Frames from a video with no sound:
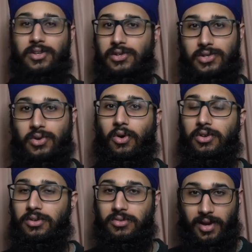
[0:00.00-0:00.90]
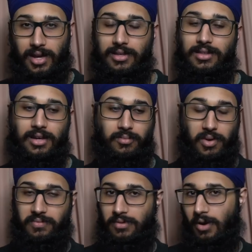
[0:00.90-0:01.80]
Sure, you created them
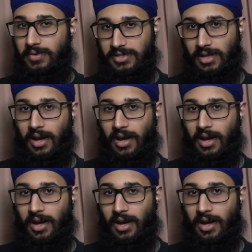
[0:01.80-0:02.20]
with obviously